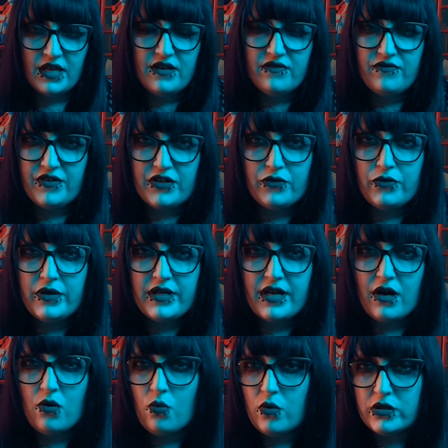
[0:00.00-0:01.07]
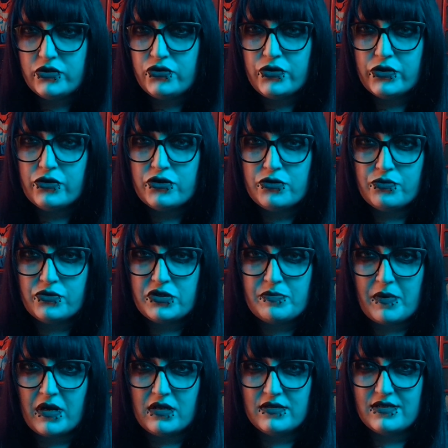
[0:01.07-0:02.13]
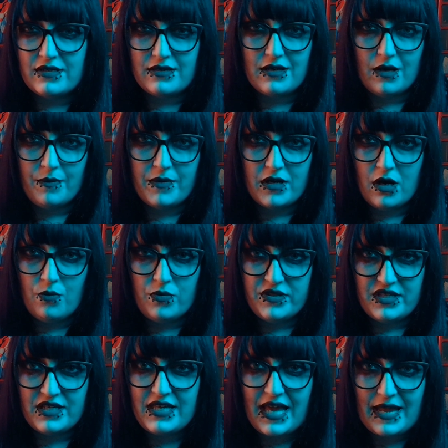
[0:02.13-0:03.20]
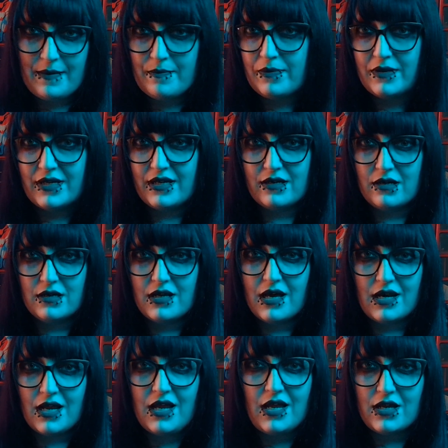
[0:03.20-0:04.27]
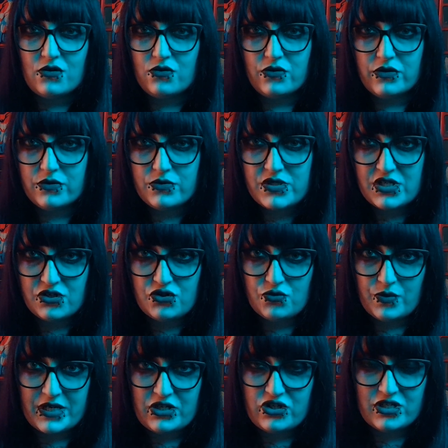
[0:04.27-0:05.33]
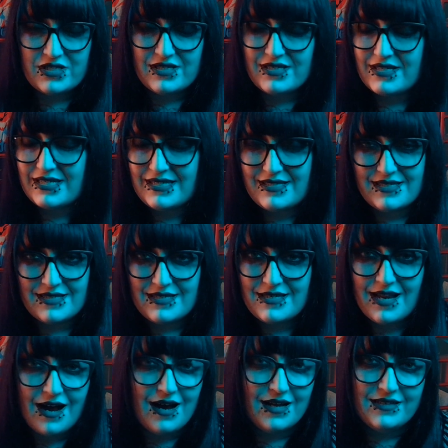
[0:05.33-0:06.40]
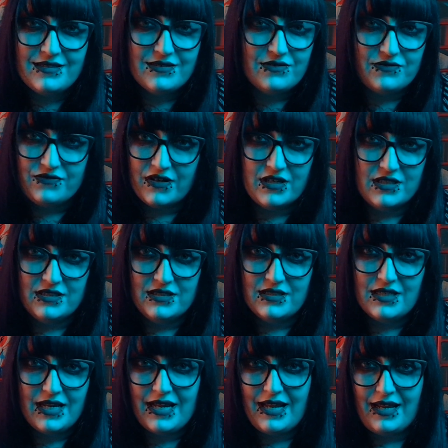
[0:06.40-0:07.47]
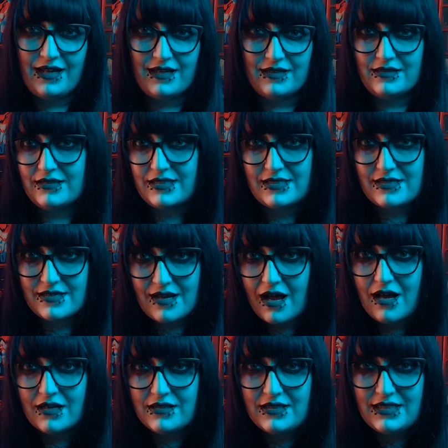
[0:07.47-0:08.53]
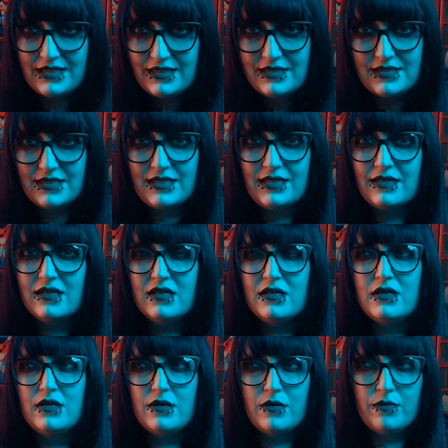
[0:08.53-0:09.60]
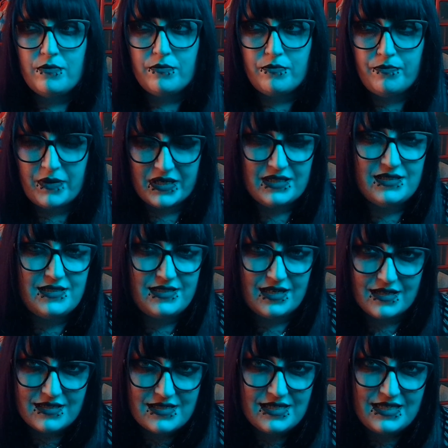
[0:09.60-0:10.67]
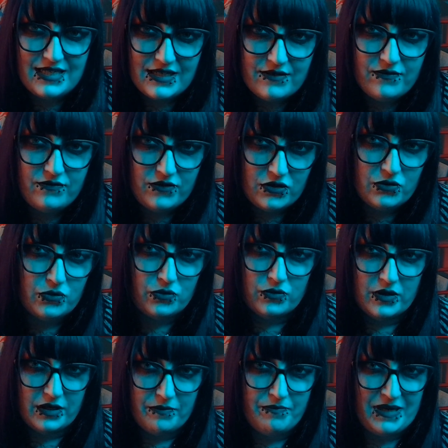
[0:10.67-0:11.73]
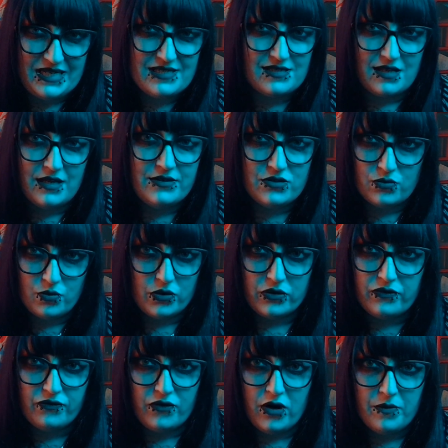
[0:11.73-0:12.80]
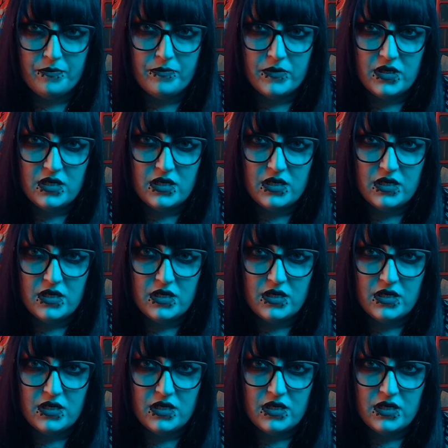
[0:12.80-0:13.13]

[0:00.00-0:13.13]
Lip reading: Figuring out what triggers a response and coming up with a game plan on how to handle those situations is not fun, and it's not easy, but it does give you a baseline to work from.